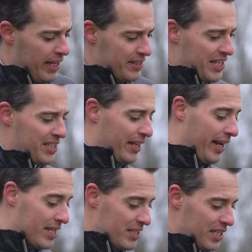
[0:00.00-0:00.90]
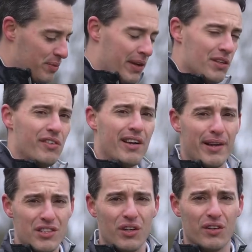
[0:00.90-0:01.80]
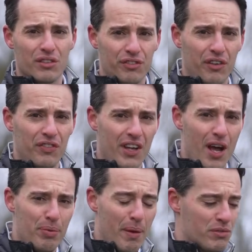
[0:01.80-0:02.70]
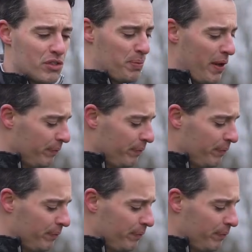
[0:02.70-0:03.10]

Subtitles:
Testing against this one, it was around about 250 RPMs of spin.